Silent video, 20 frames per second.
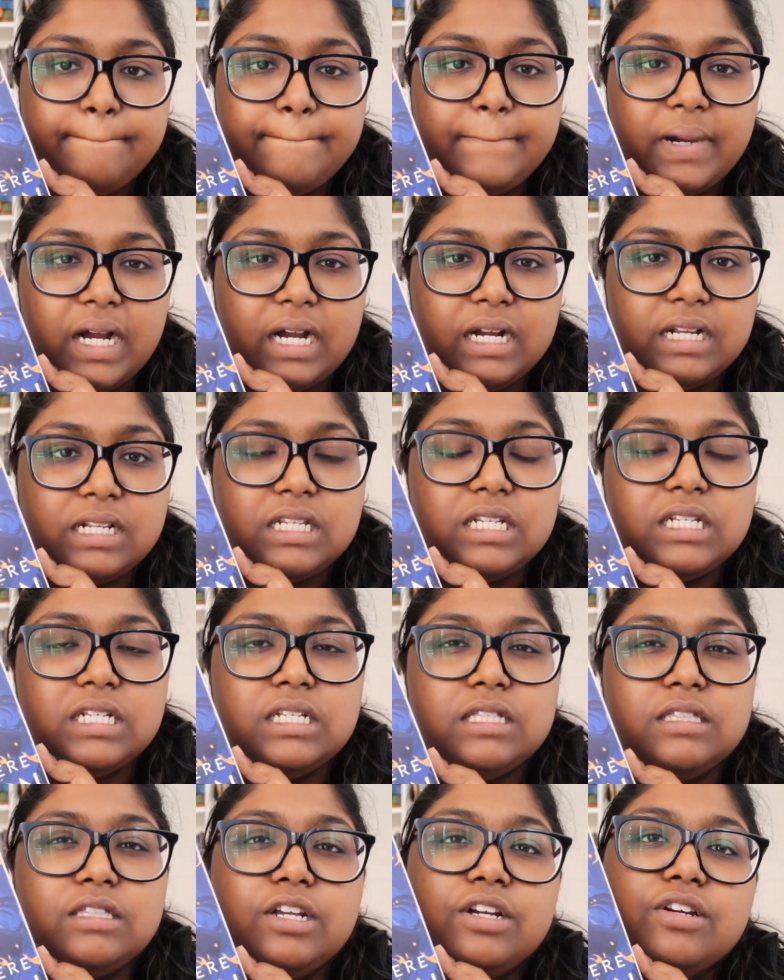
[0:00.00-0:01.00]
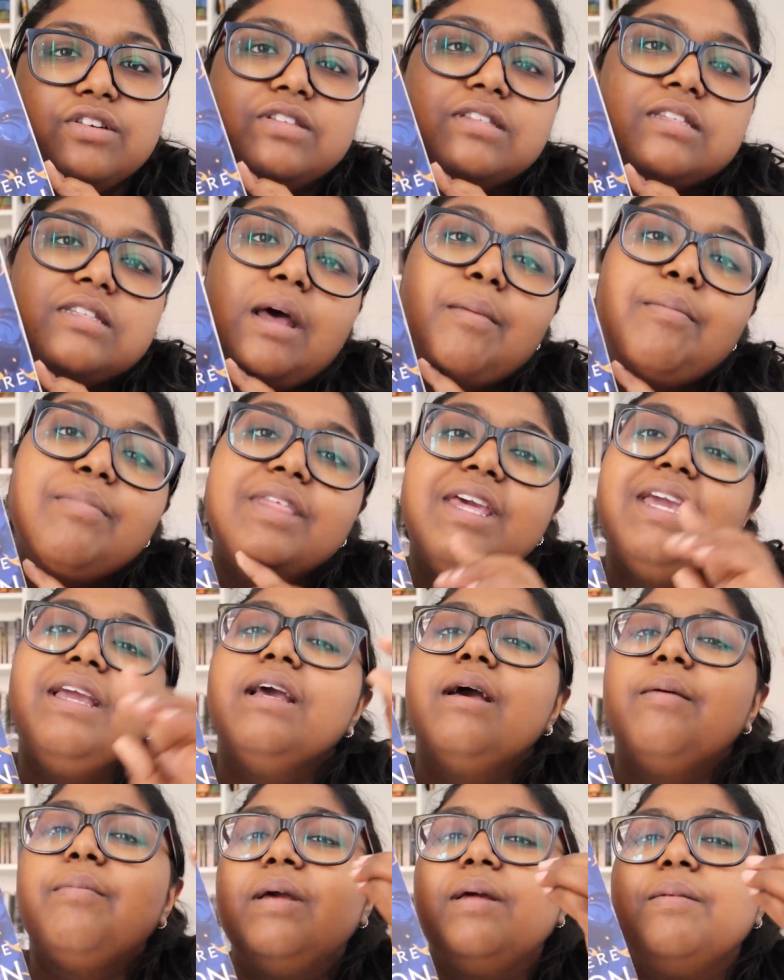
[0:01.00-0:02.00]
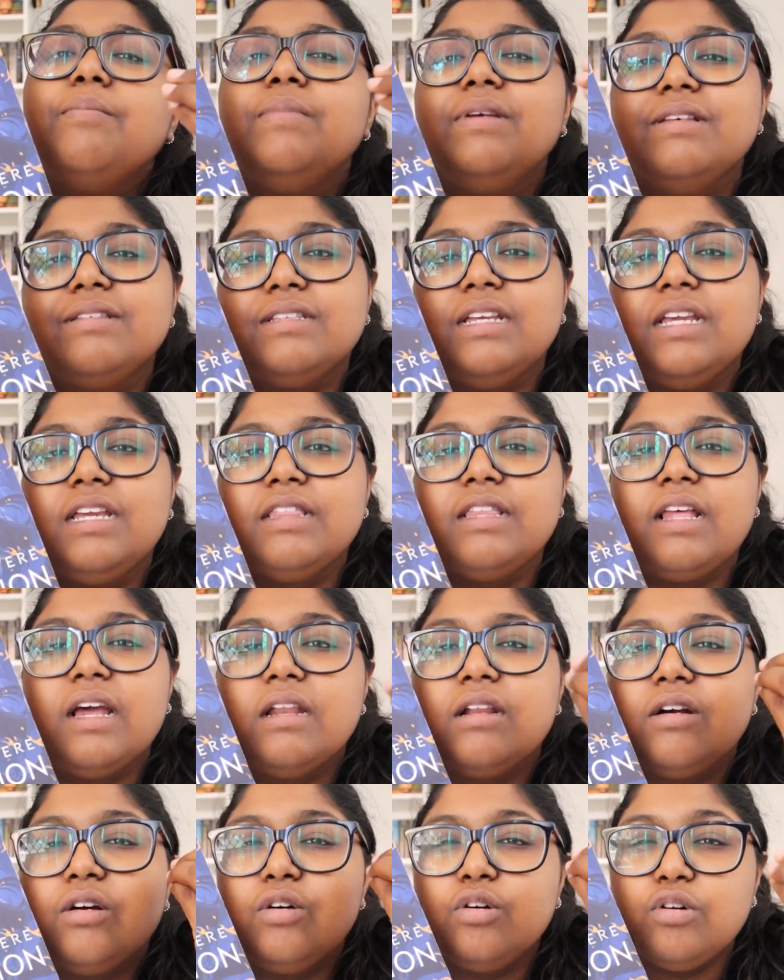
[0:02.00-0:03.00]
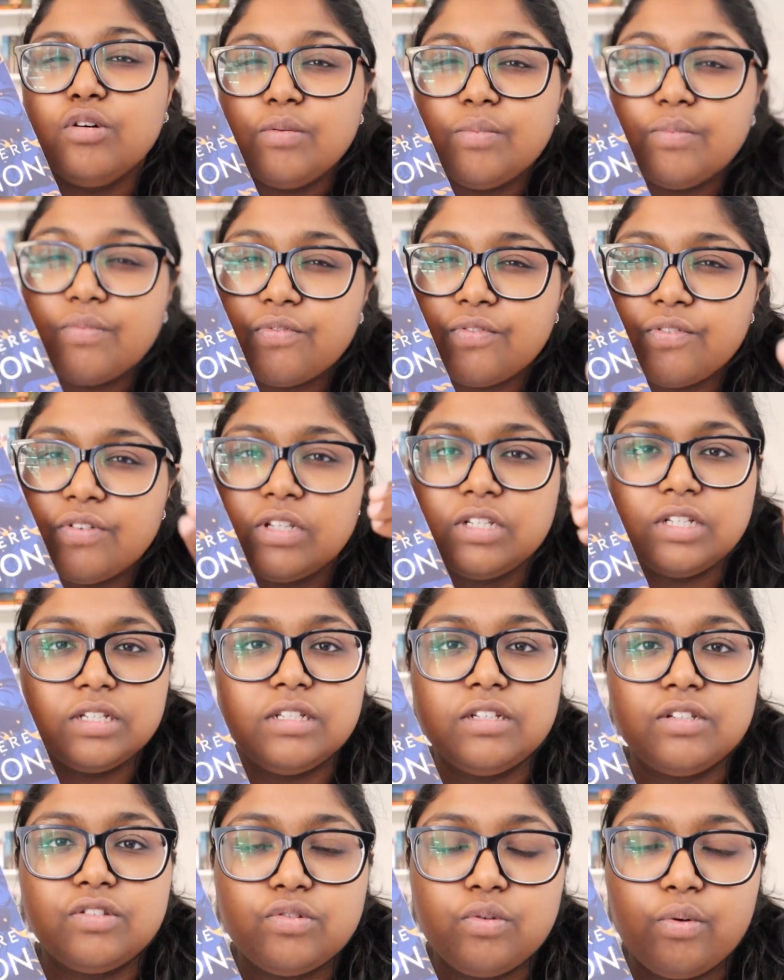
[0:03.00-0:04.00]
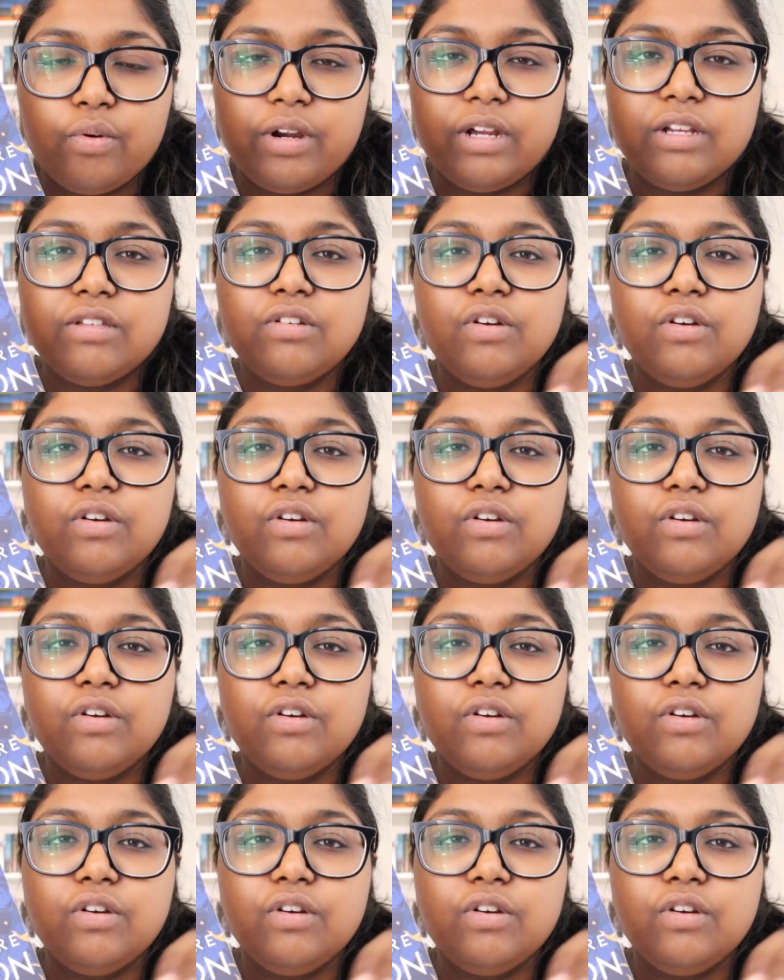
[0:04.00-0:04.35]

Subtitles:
but there's something a bit missing, that oomph to the story.